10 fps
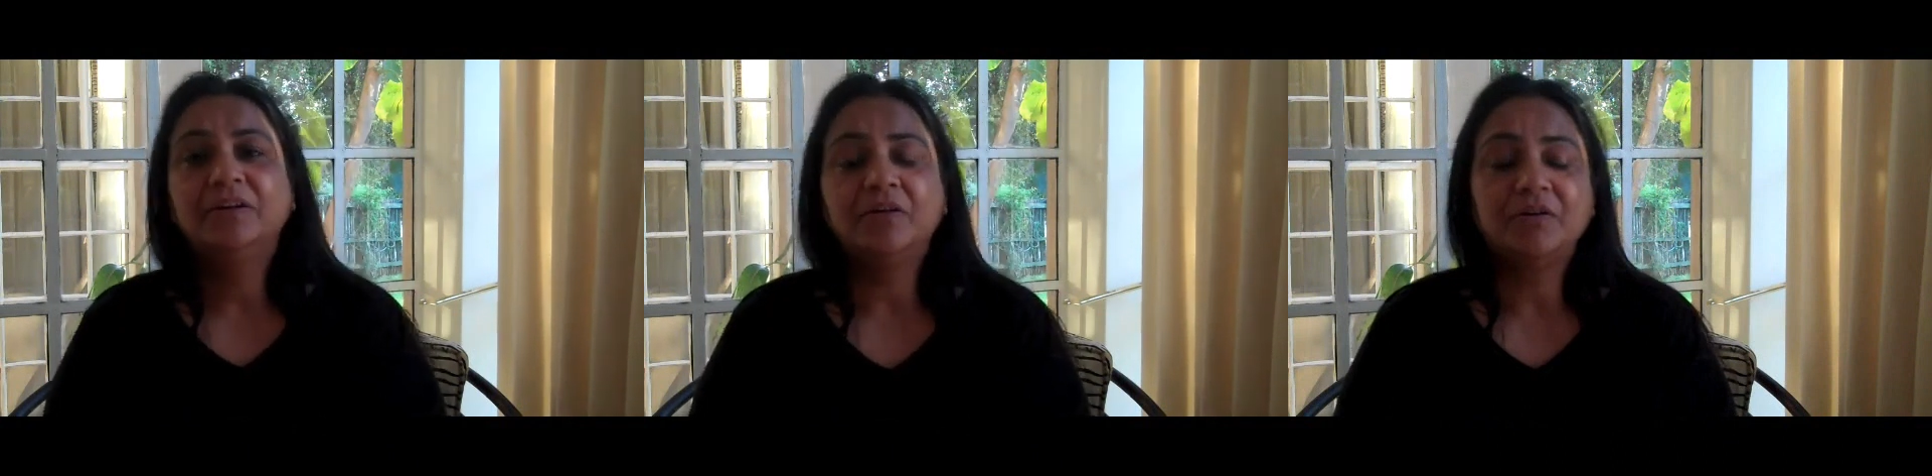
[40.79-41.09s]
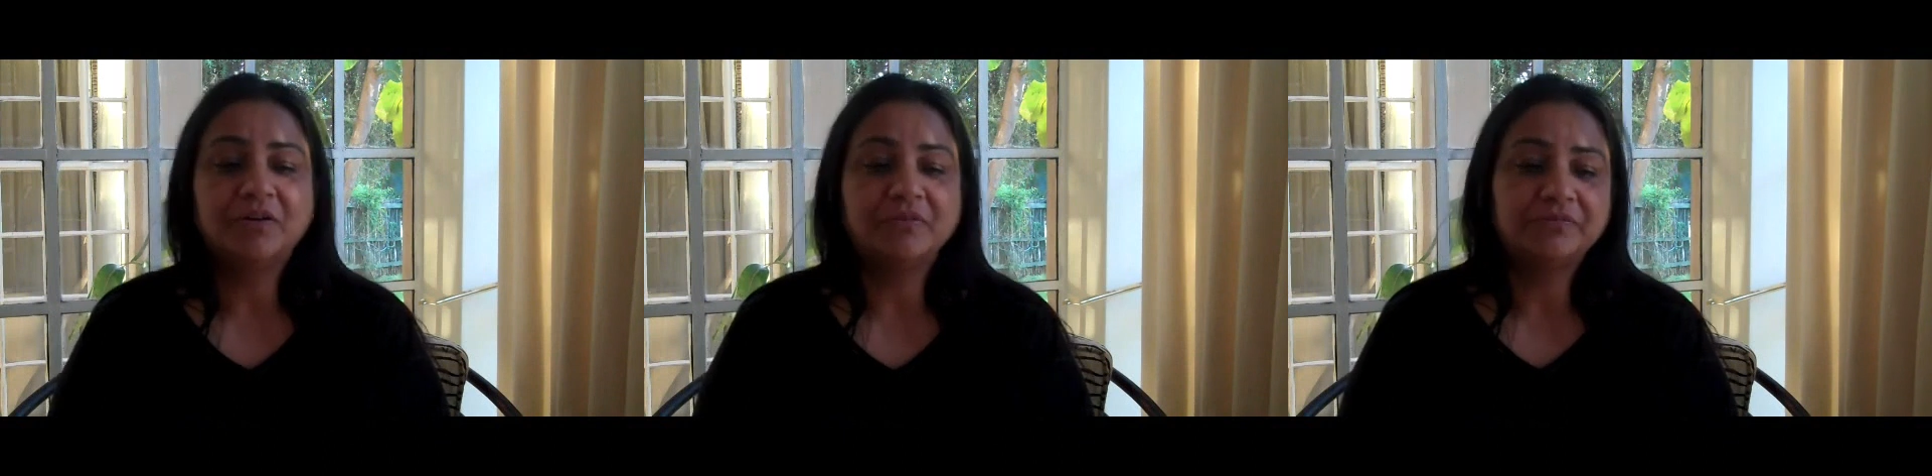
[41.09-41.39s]

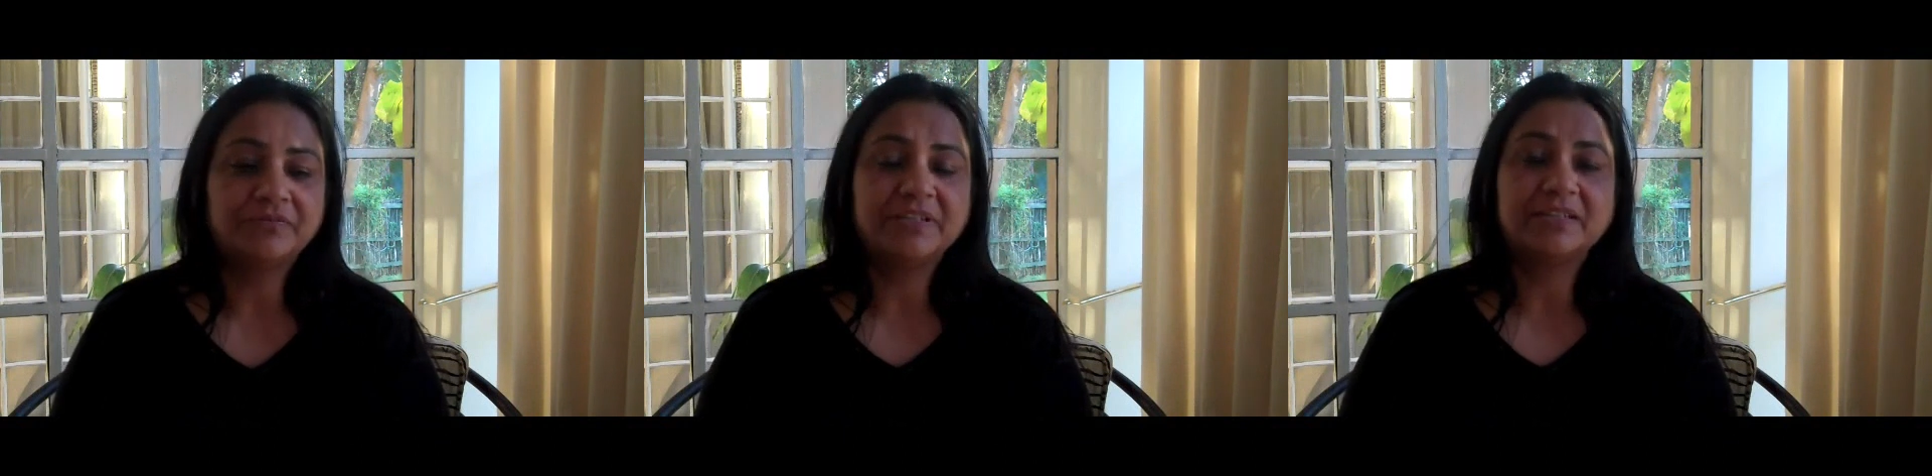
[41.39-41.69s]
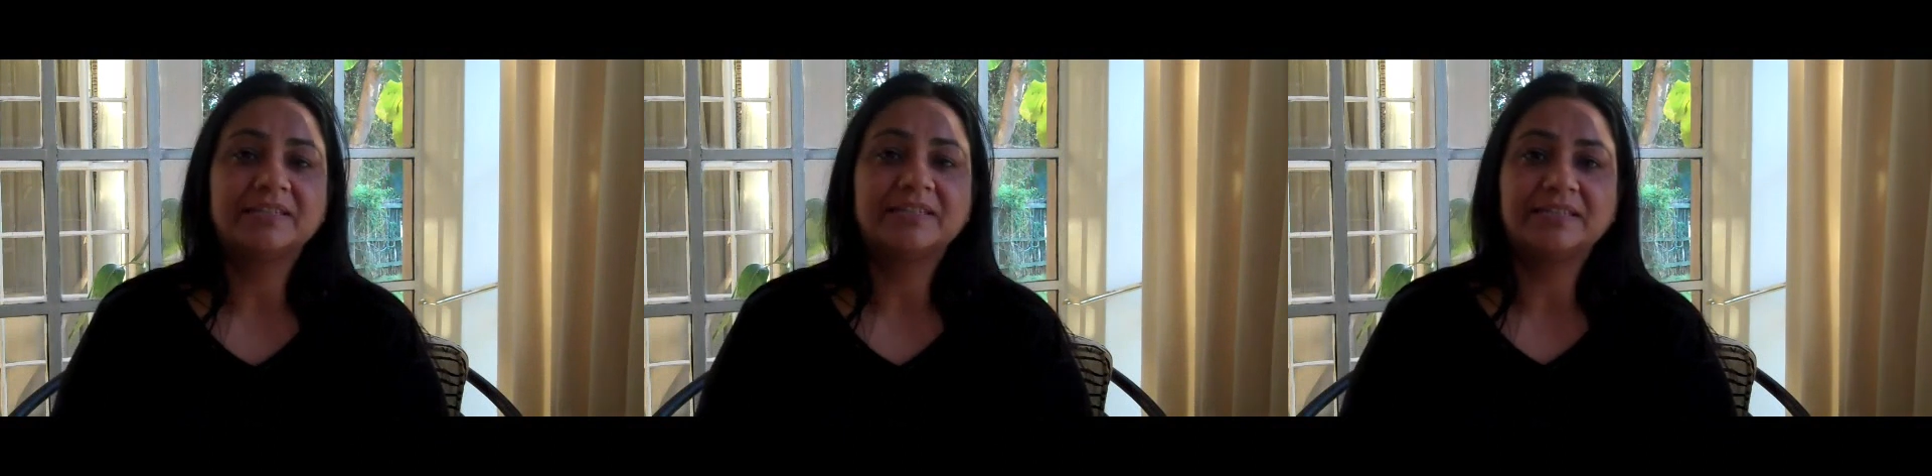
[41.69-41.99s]
of
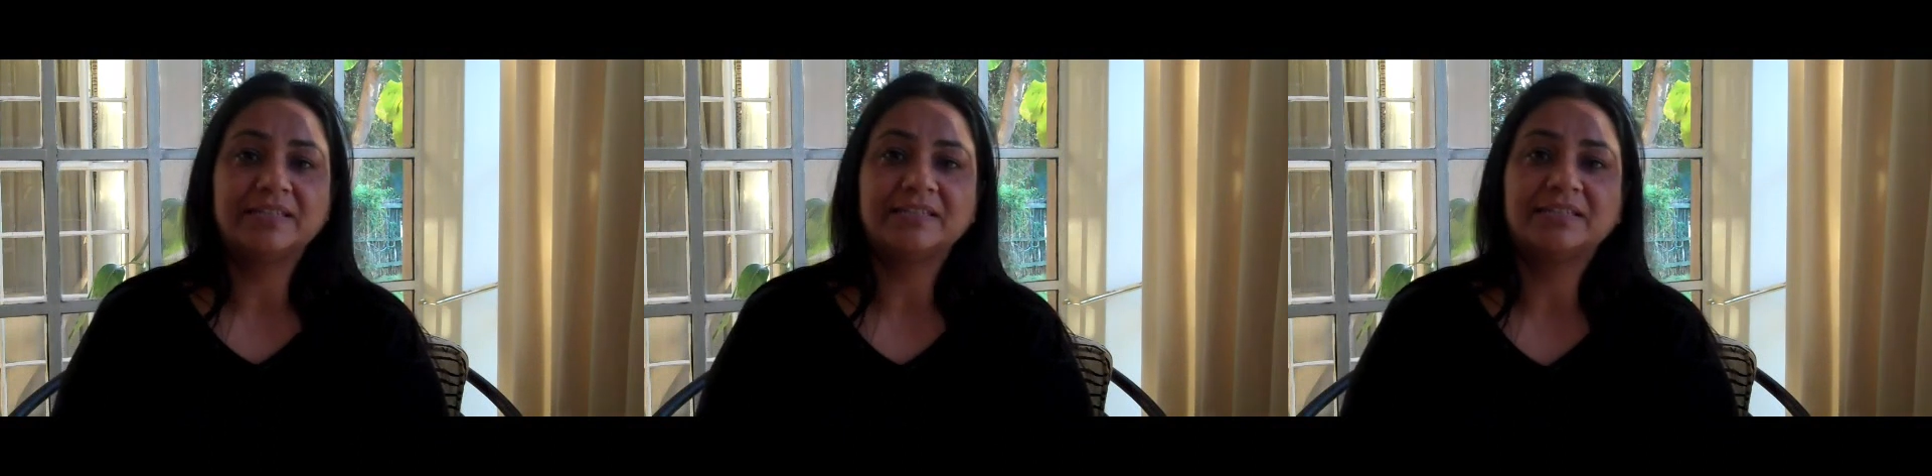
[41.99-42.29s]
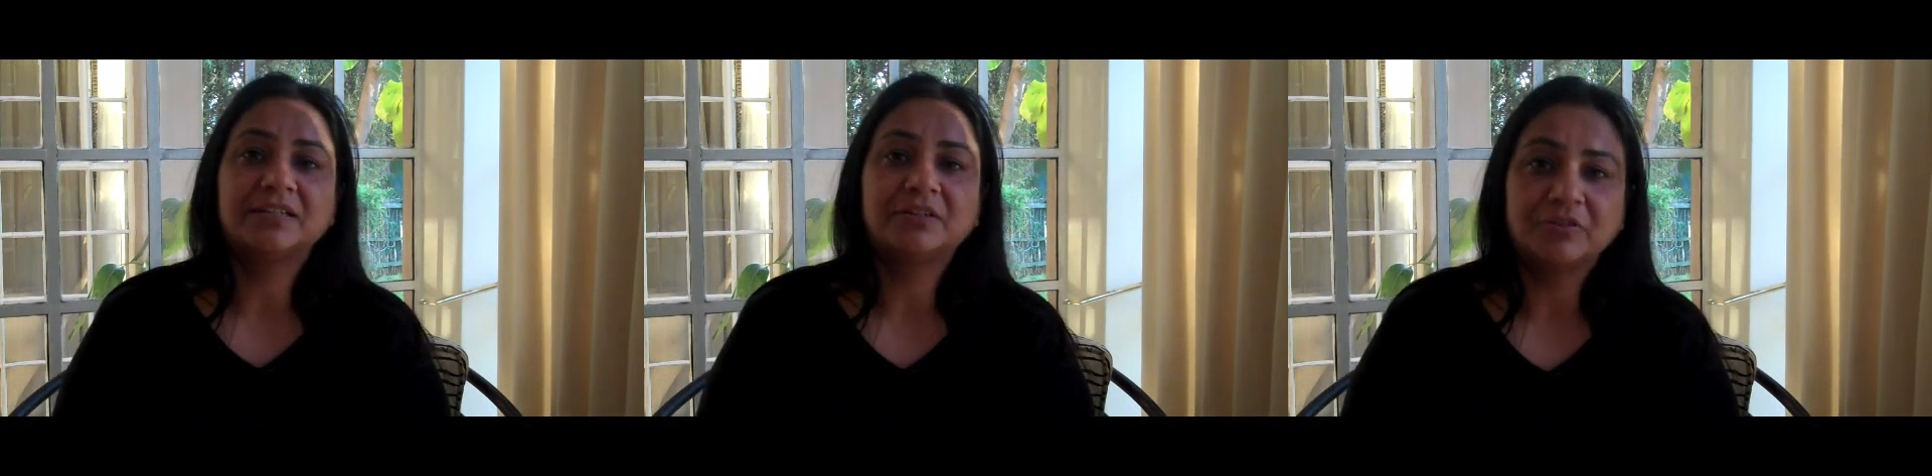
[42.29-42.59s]
the state
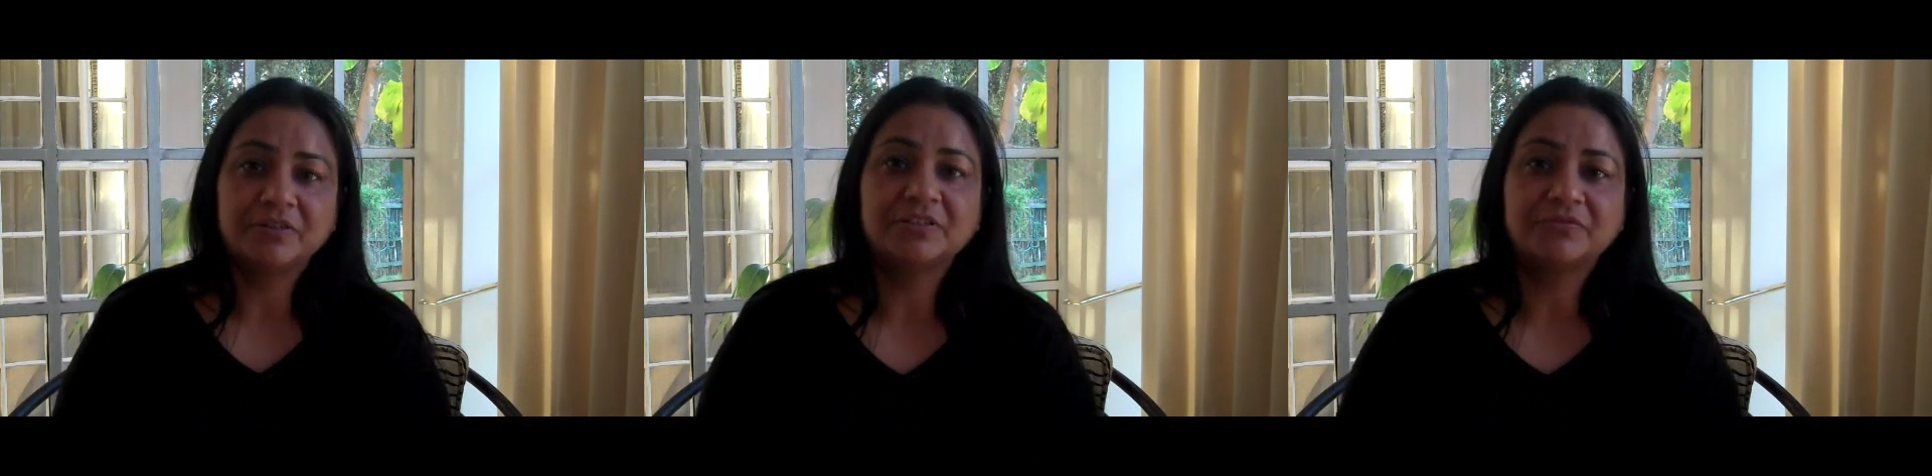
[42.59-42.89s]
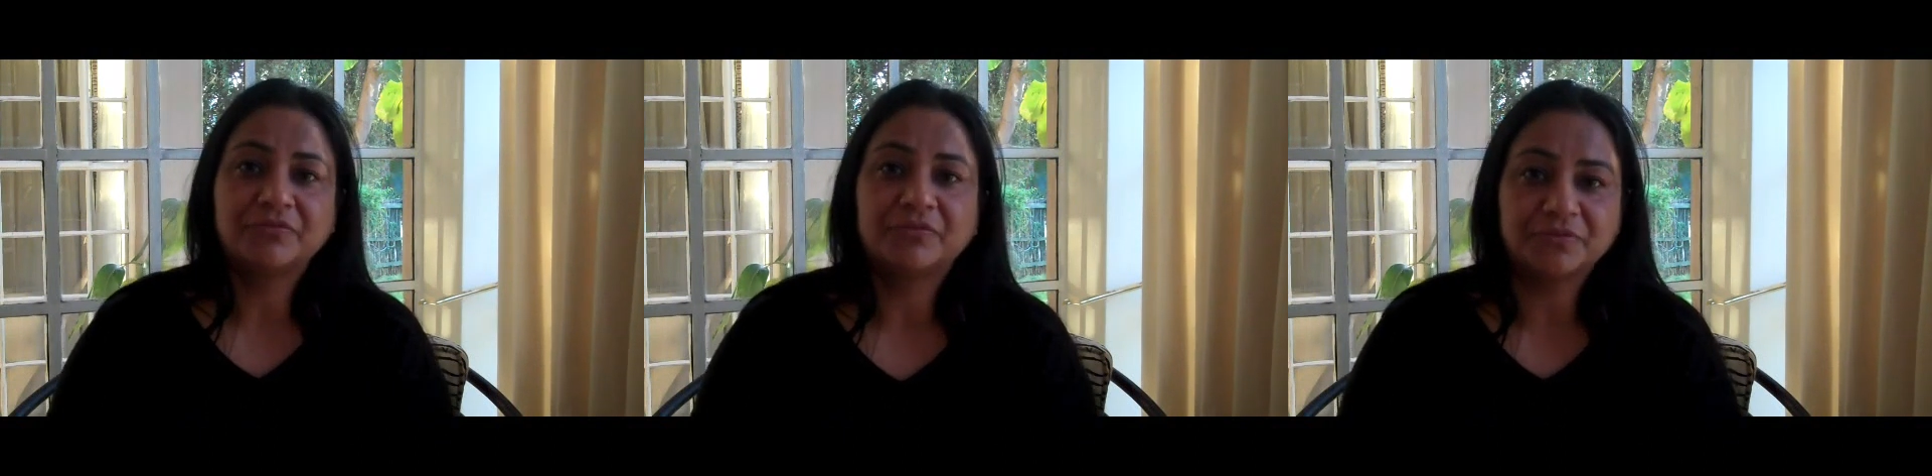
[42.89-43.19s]
security
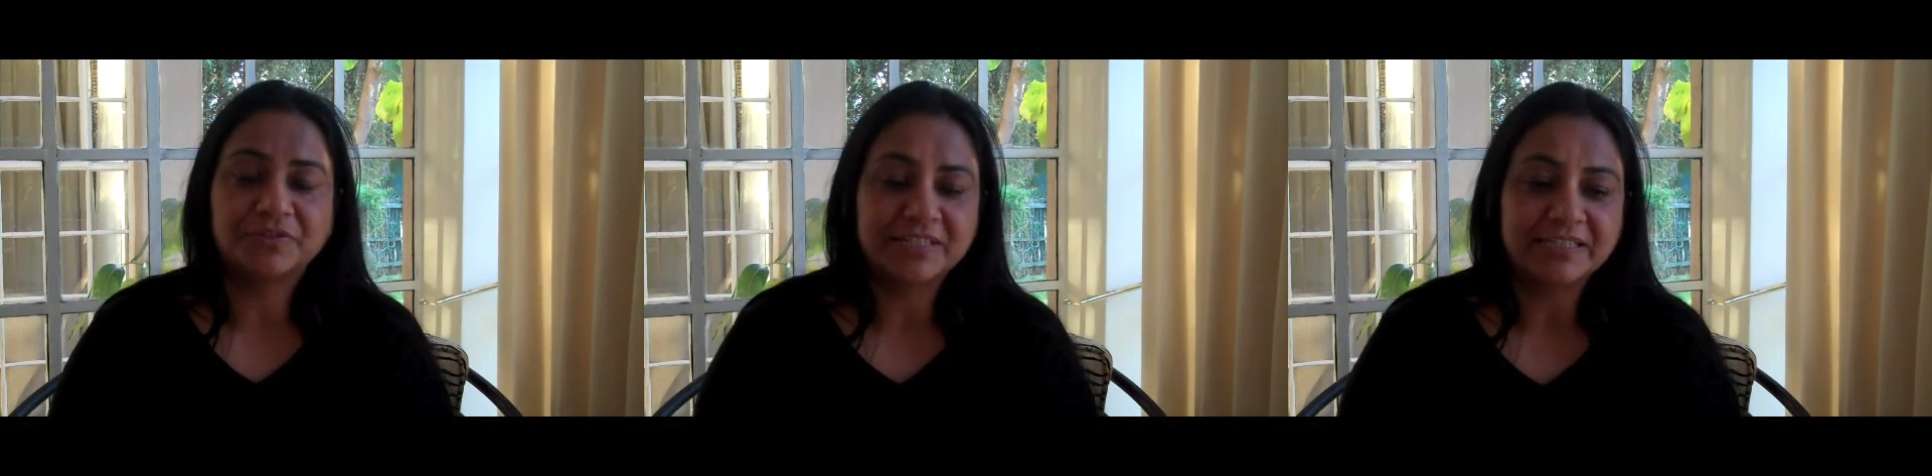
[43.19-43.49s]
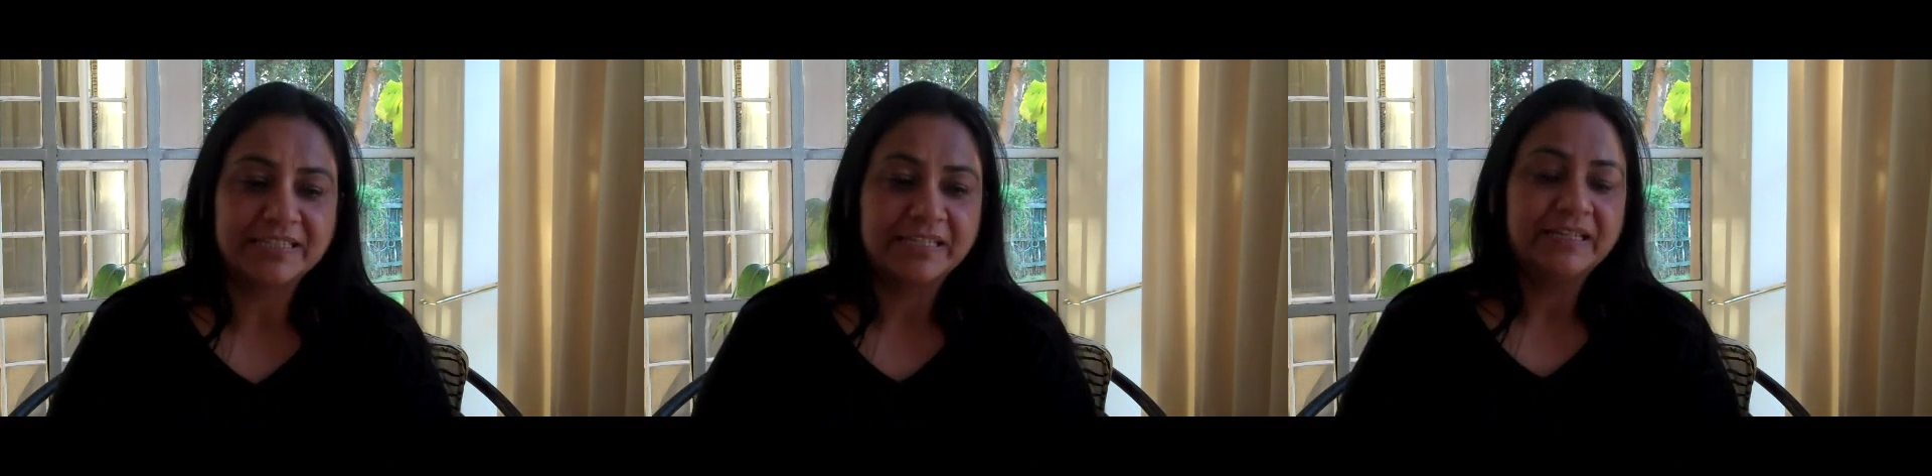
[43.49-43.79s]

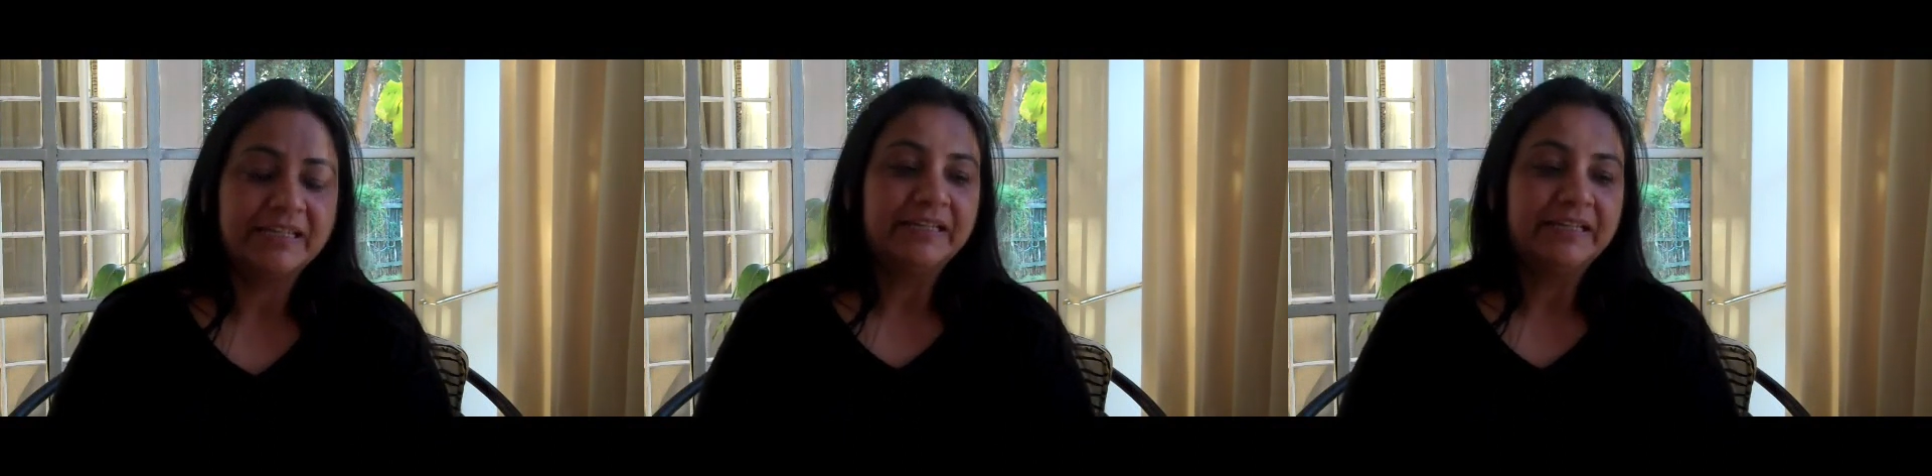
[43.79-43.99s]
forces.